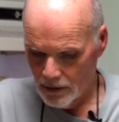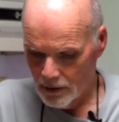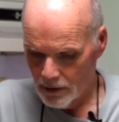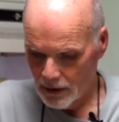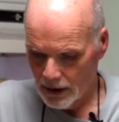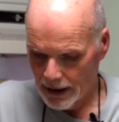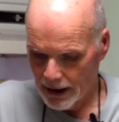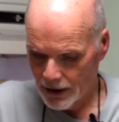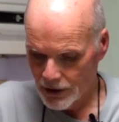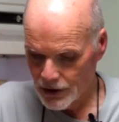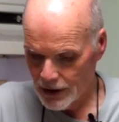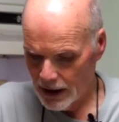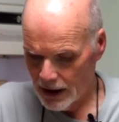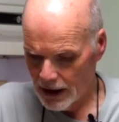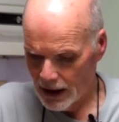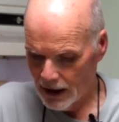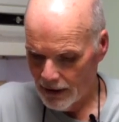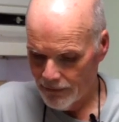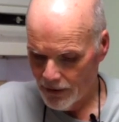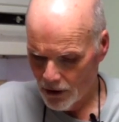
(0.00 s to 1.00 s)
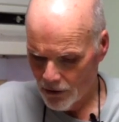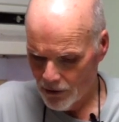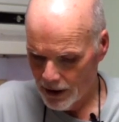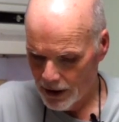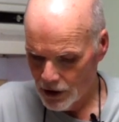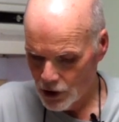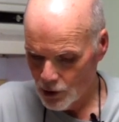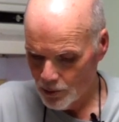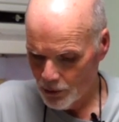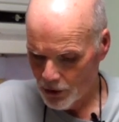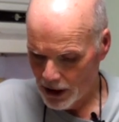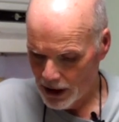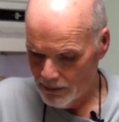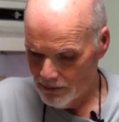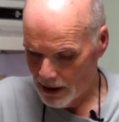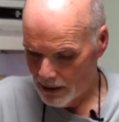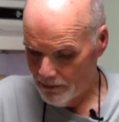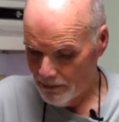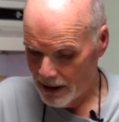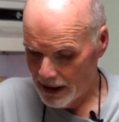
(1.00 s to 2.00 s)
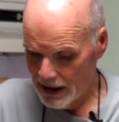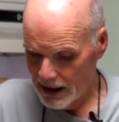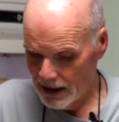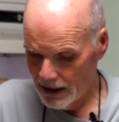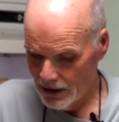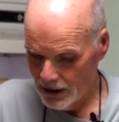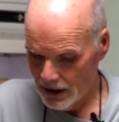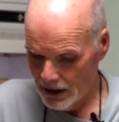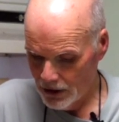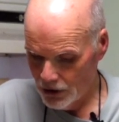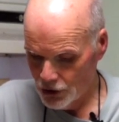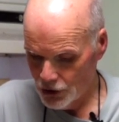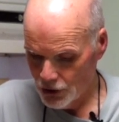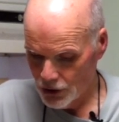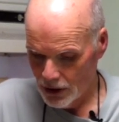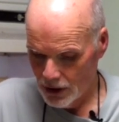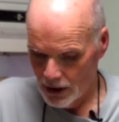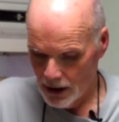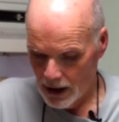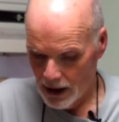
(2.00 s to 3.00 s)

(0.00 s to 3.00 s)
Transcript: Like I said, I've already sprayed my baking dish.